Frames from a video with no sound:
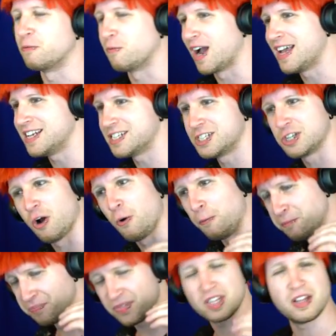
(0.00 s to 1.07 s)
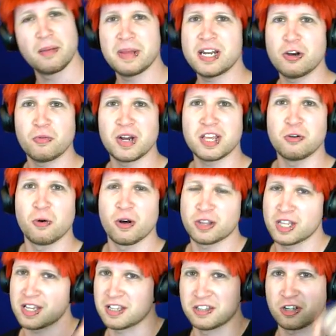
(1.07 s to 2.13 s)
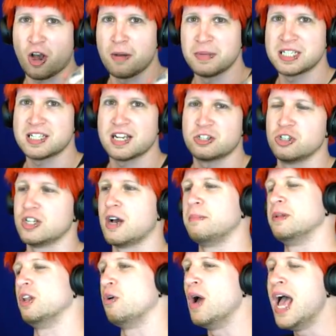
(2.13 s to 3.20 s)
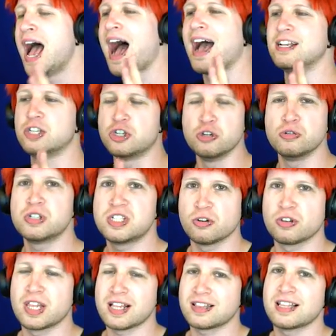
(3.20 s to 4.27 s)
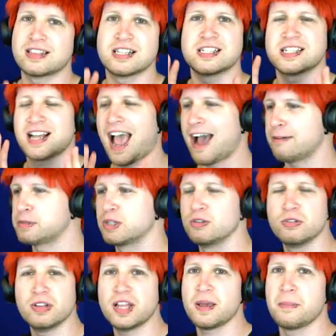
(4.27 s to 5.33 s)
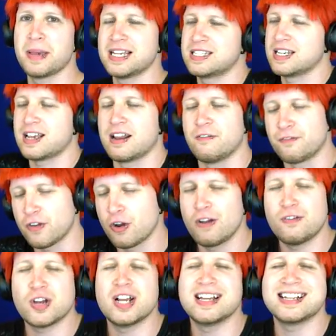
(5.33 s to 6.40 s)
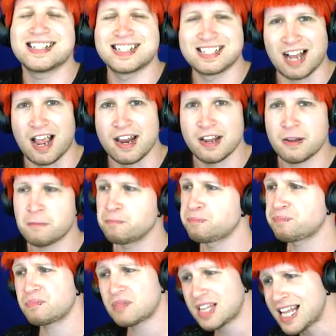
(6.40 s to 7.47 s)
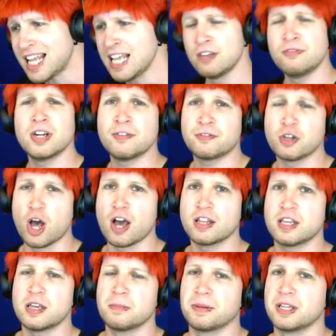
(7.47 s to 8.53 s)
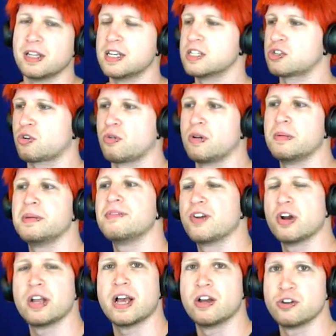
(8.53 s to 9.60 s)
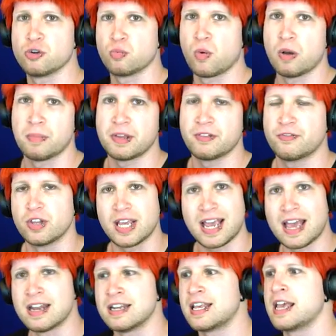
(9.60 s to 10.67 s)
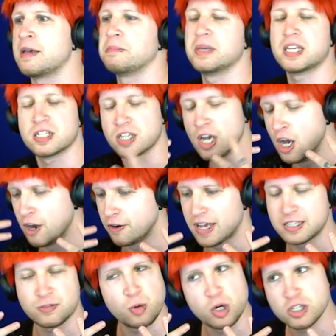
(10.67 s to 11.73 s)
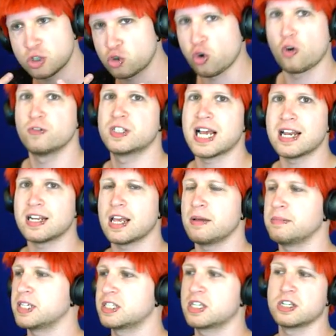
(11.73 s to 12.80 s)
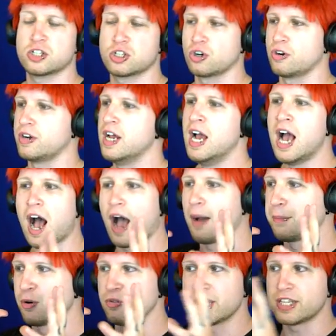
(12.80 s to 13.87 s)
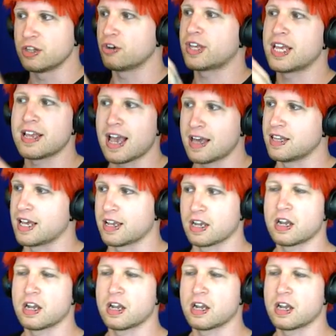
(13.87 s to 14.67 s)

right? So let me know what you all think in the comment section down below. I do still think that this is absolutely amazing and very, very exciting even if a lot of the abilities are going to be very underwhelming for the end game because as far as Trove's end game is concerned, I'm only looking at like a